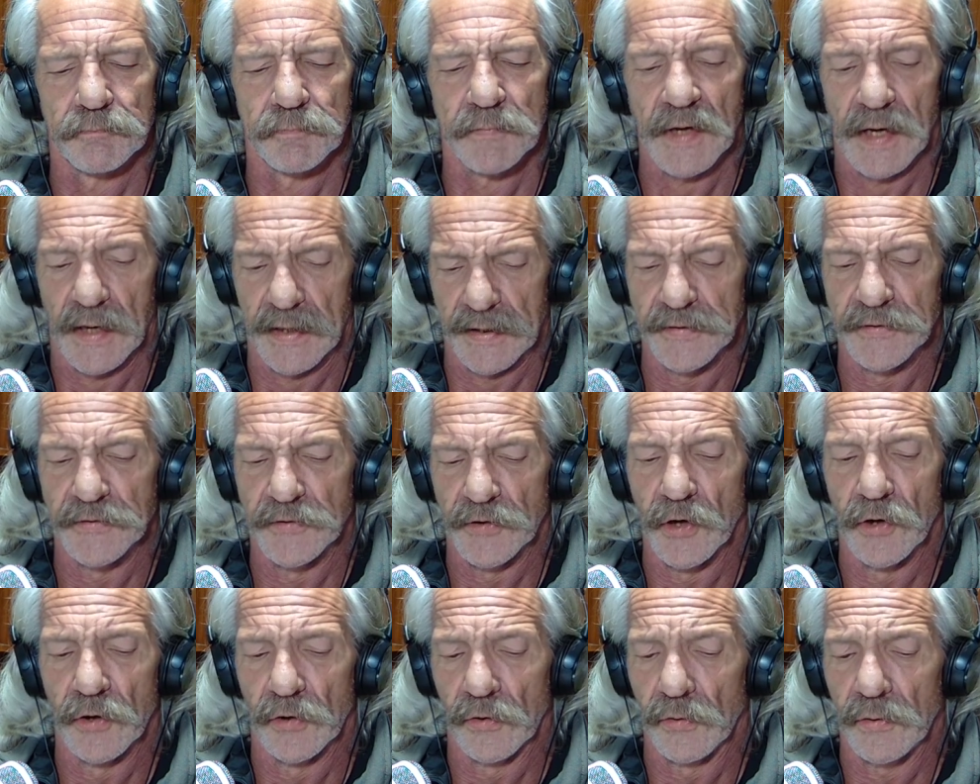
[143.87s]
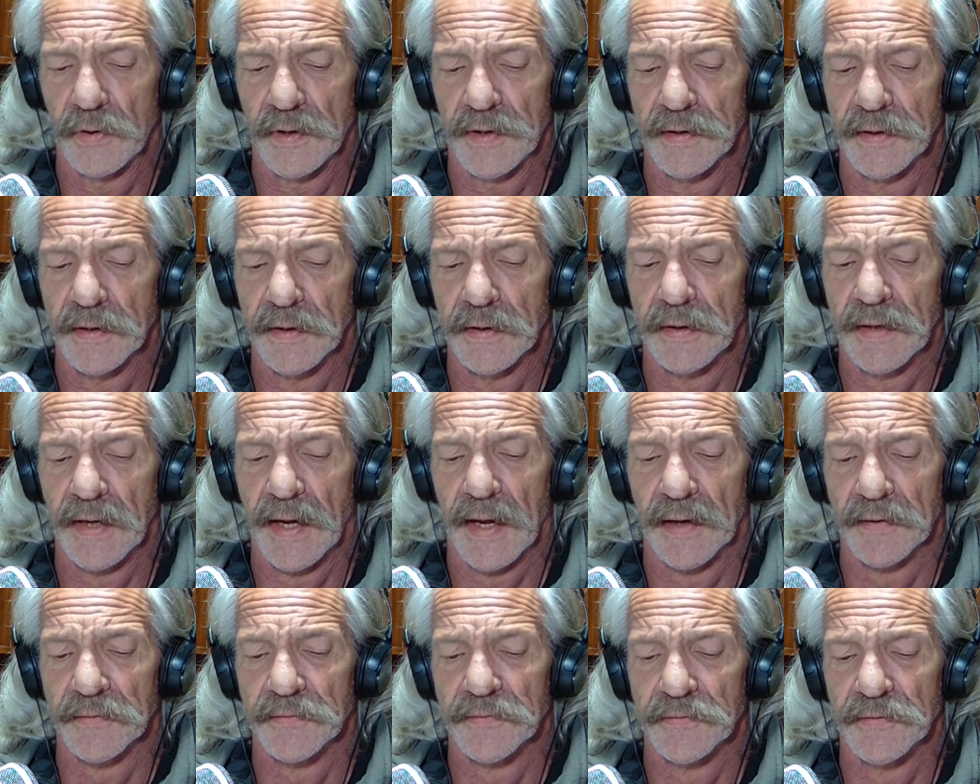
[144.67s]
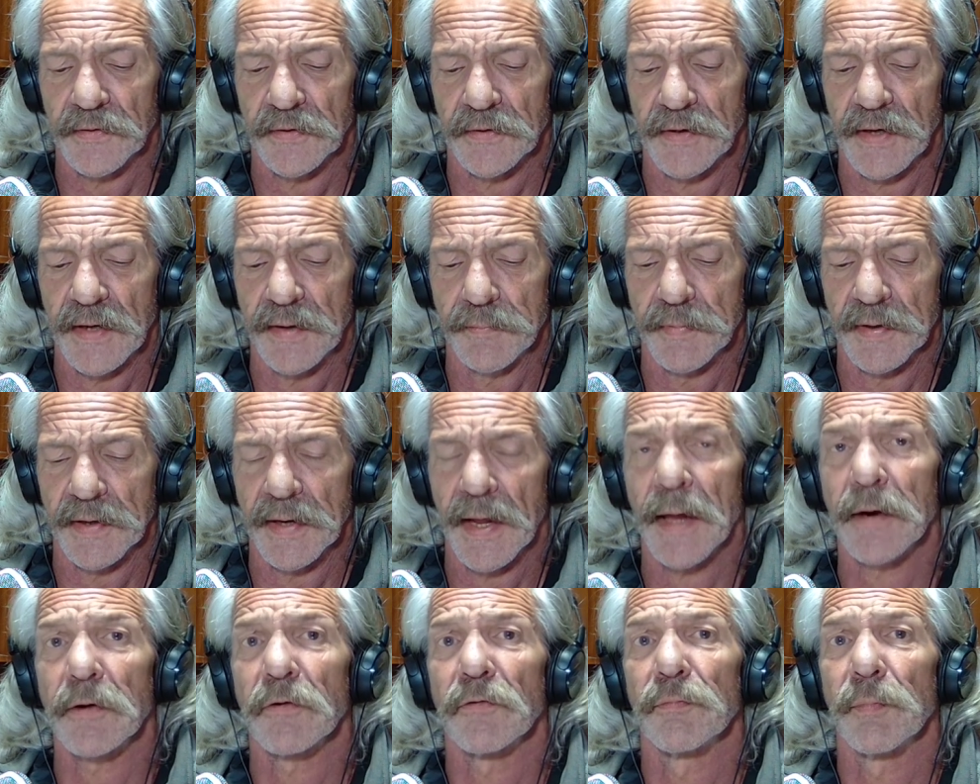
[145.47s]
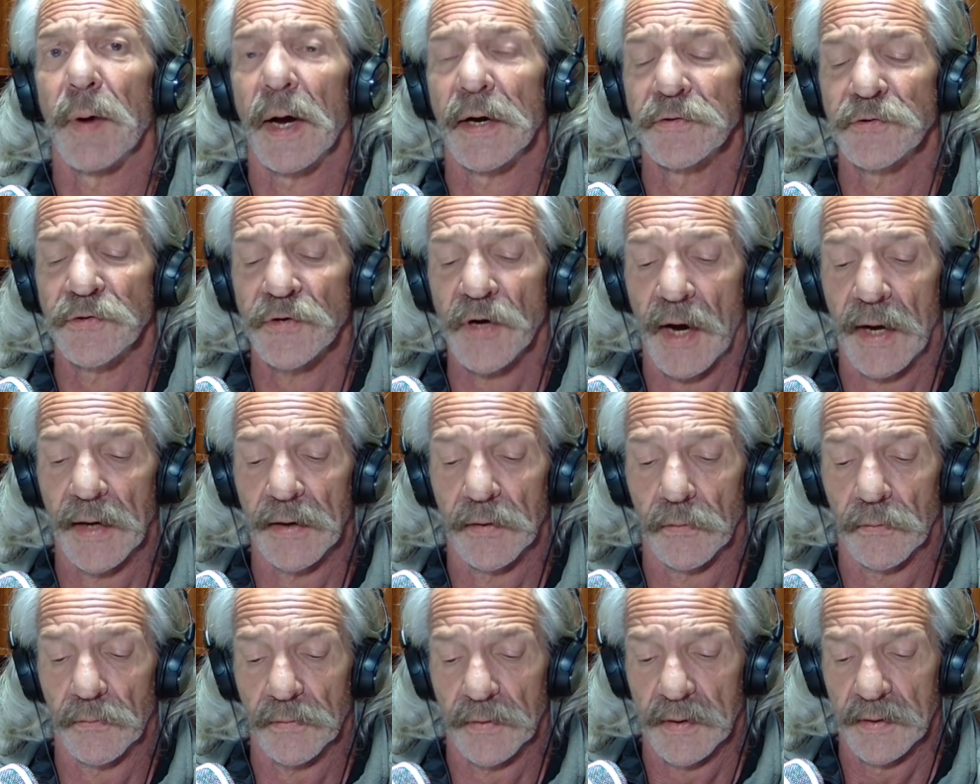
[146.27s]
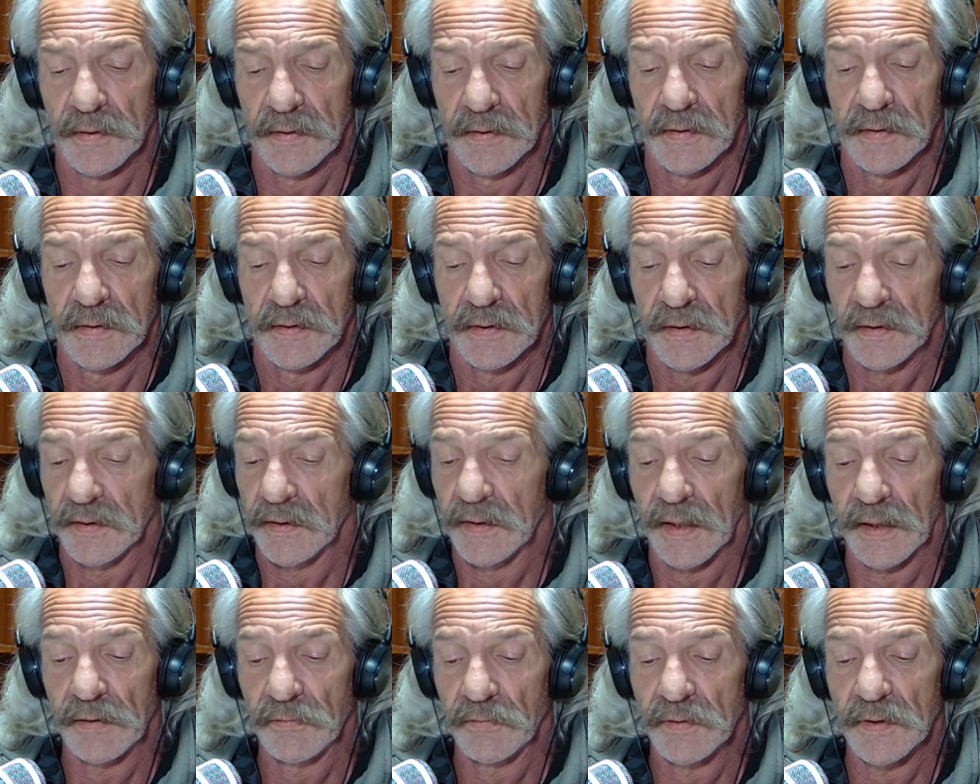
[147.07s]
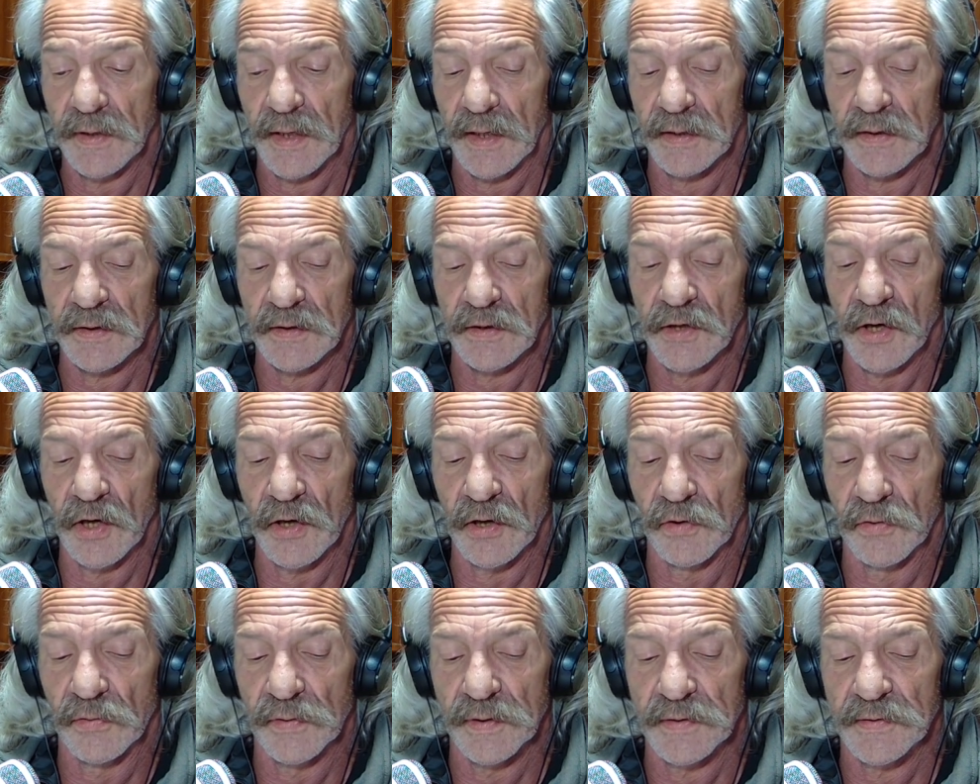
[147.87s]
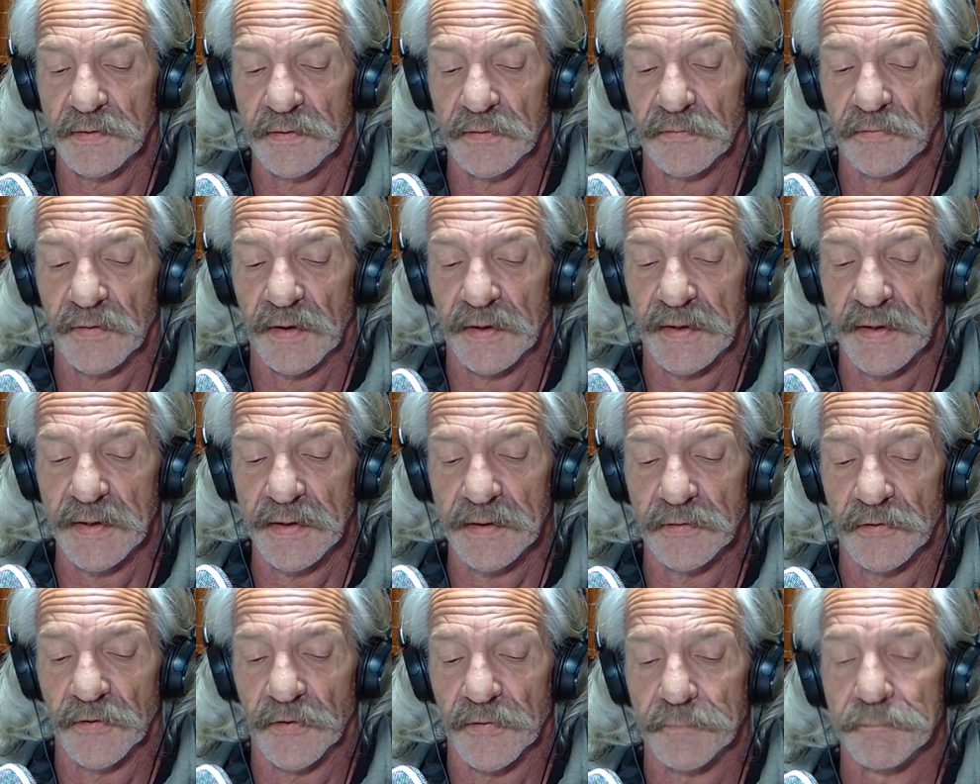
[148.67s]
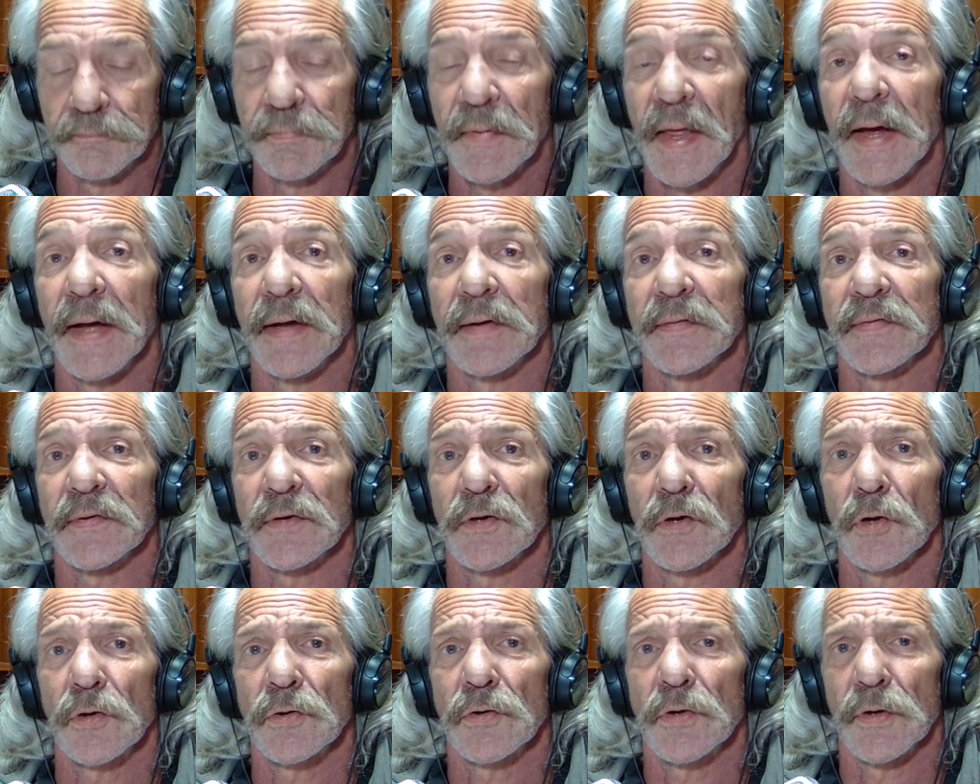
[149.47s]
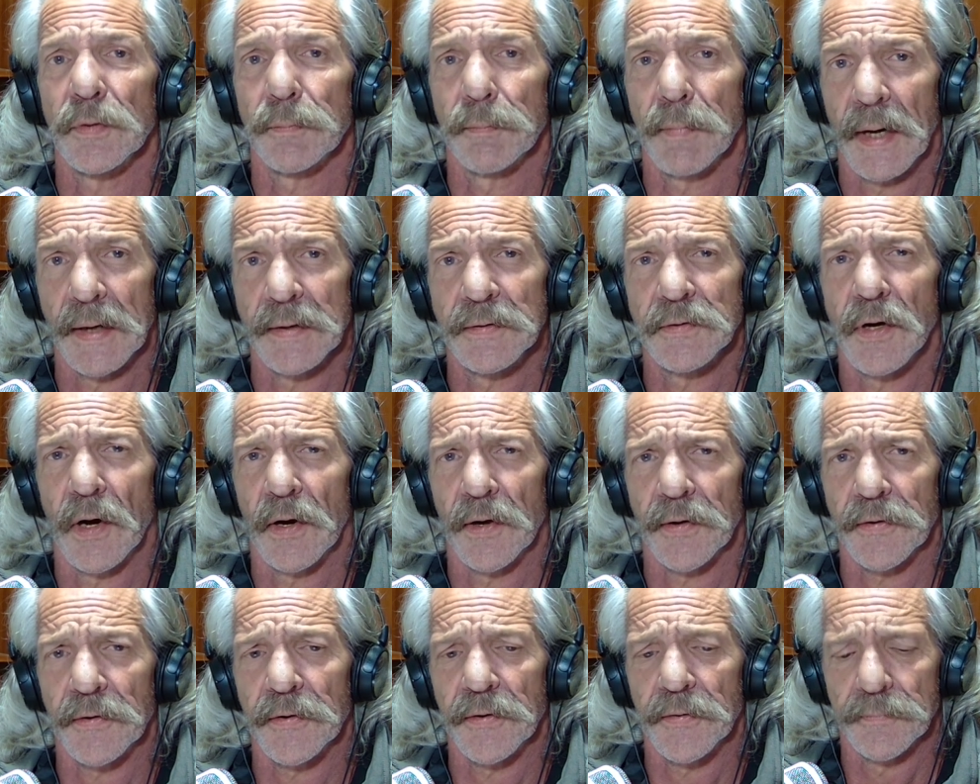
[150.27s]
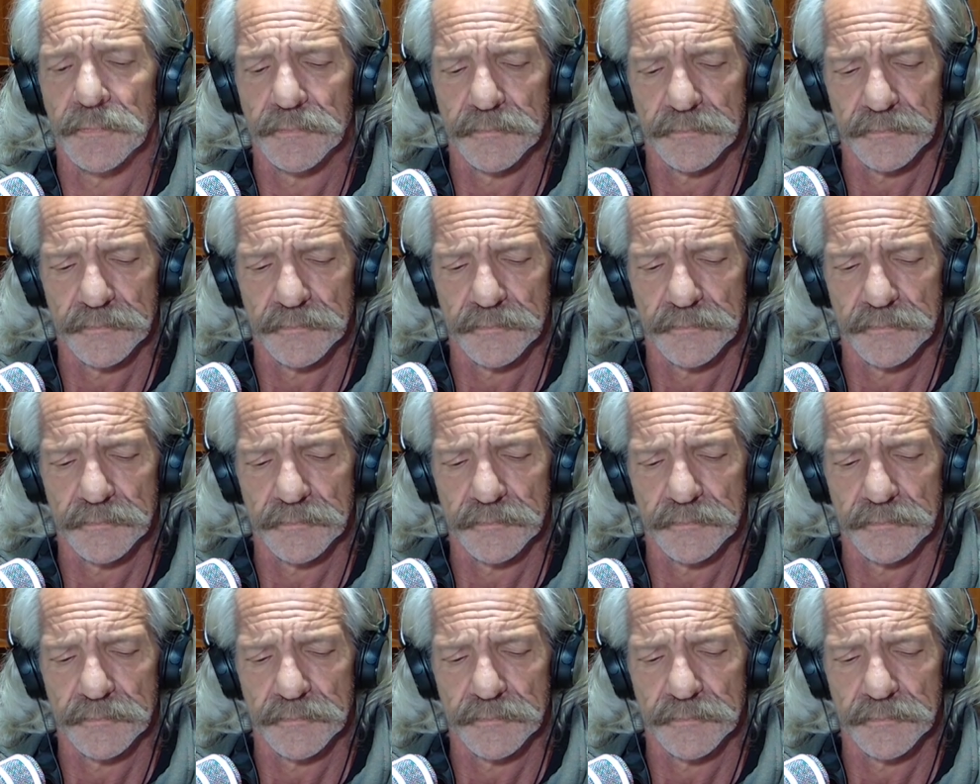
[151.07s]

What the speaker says: I know he can cast the demon out of my child, and I will not go until the healer has looked at my daughter."